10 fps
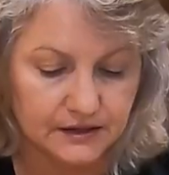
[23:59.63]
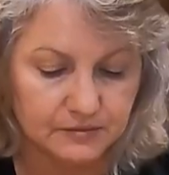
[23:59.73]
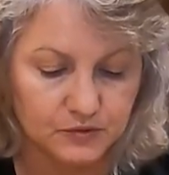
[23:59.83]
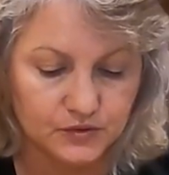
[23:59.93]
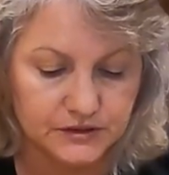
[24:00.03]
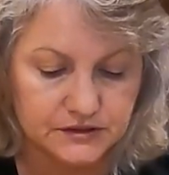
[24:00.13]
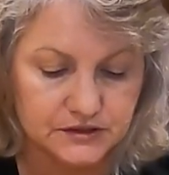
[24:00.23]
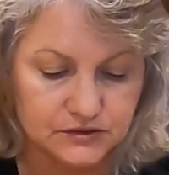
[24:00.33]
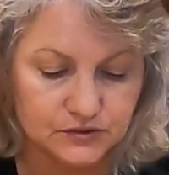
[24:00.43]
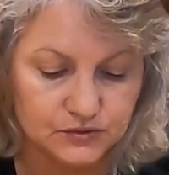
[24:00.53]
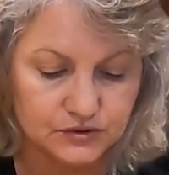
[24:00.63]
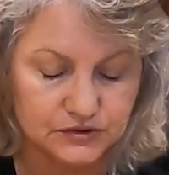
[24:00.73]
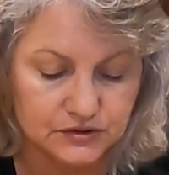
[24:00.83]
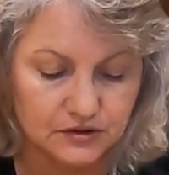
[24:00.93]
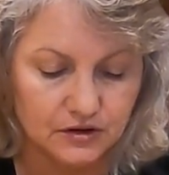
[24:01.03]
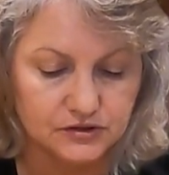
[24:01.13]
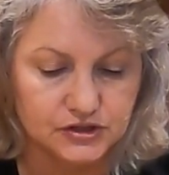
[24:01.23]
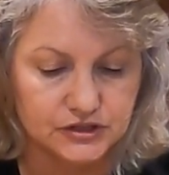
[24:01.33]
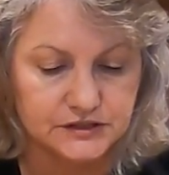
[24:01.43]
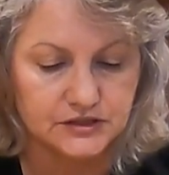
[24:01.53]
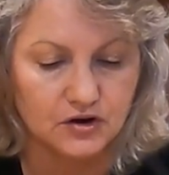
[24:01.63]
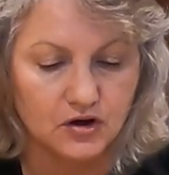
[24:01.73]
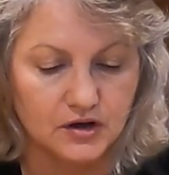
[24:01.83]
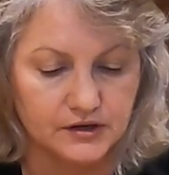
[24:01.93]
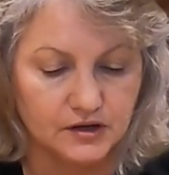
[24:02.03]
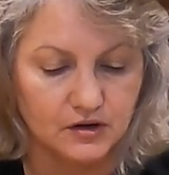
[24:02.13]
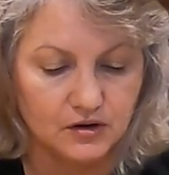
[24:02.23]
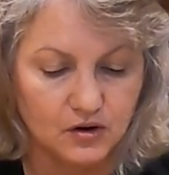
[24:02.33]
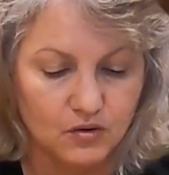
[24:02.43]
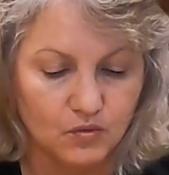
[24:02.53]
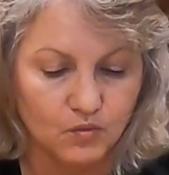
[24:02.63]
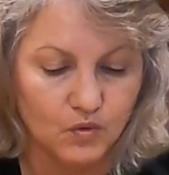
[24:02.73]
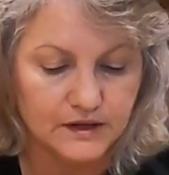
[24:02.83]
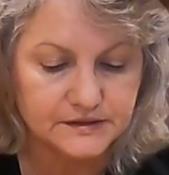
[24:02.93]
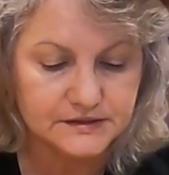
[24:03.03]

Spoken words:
and I'm going to, just on one